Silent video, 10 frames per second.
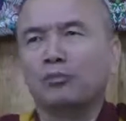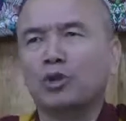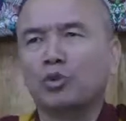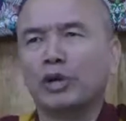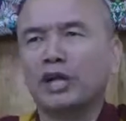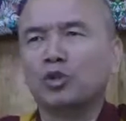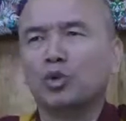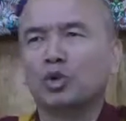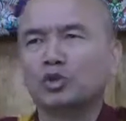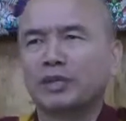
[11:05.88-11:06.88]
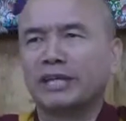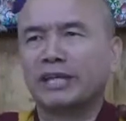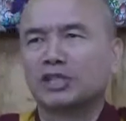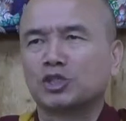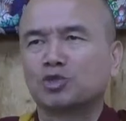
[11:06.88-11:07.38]
Meanwhile, you also get
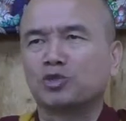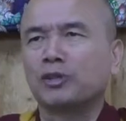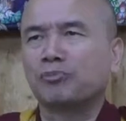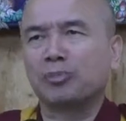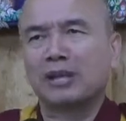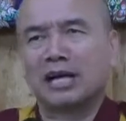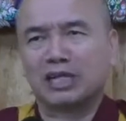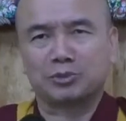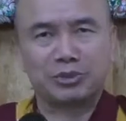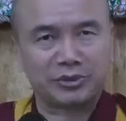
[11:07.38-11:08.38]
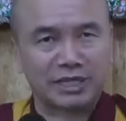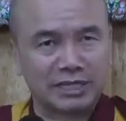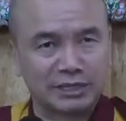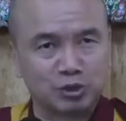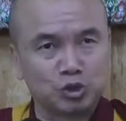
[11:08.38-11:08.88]
access to the ultimate
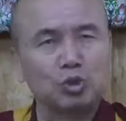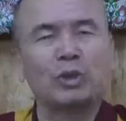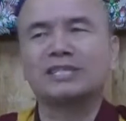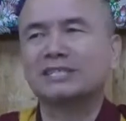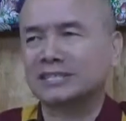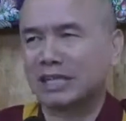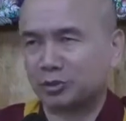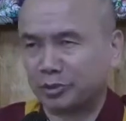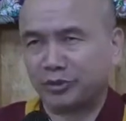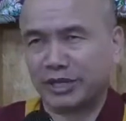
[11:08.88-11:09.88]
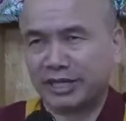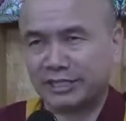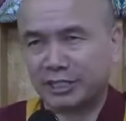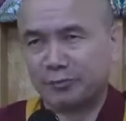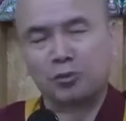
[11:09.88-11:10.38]
reality. So what is this ultimate
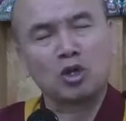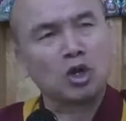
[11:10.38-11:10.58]
reality?